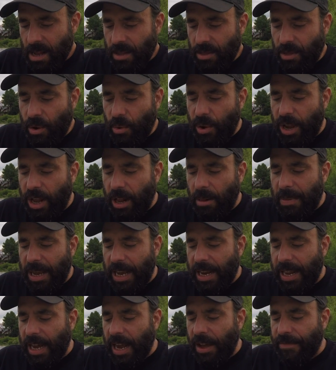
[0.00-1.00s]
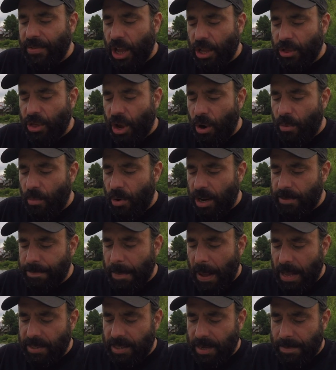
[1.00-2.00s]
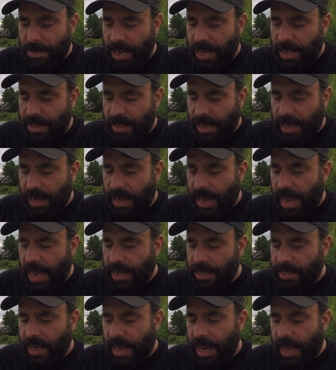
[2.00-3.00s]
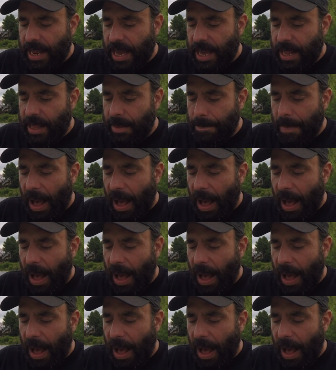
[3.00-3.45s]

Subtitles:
The real meaning of the term responsibility is hidden